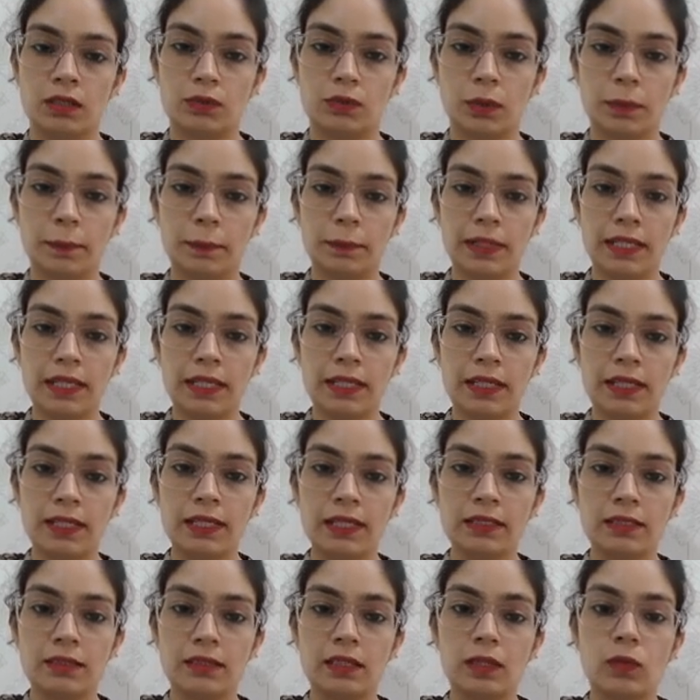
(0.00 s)
So b
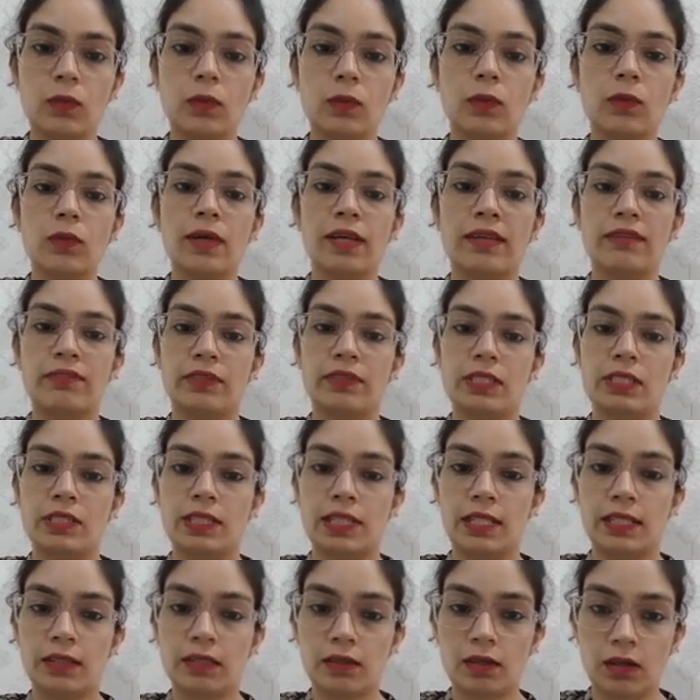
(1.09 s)
is the
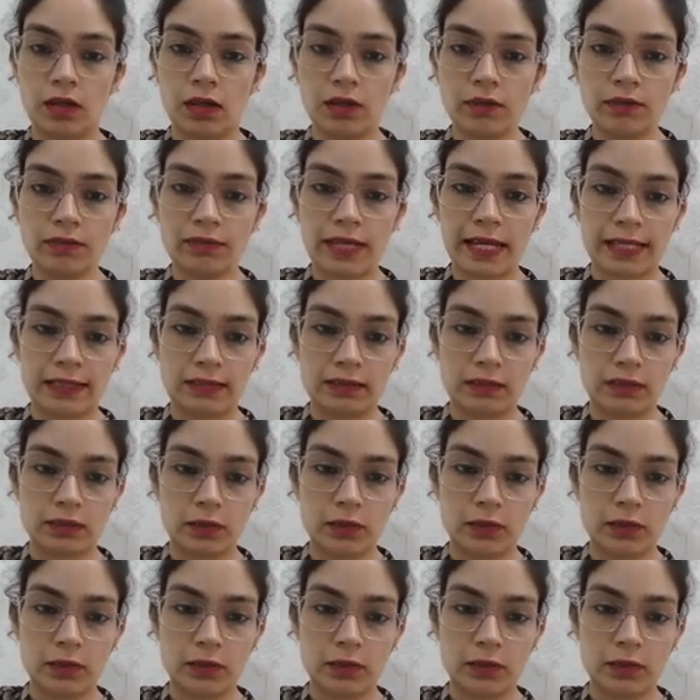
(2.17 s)
coefficient of x.